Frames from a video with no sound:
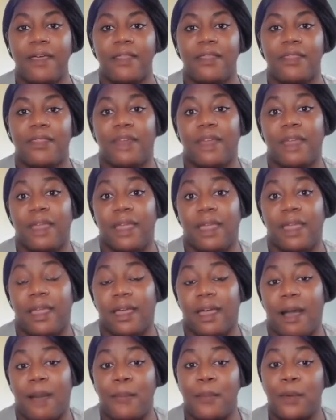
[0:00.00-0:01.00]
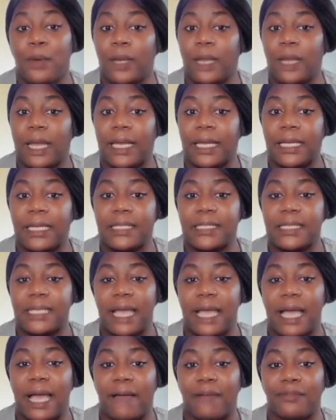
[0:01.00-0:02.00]
They are more likely to
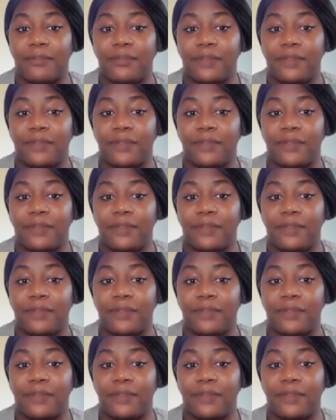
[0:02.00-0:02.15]
have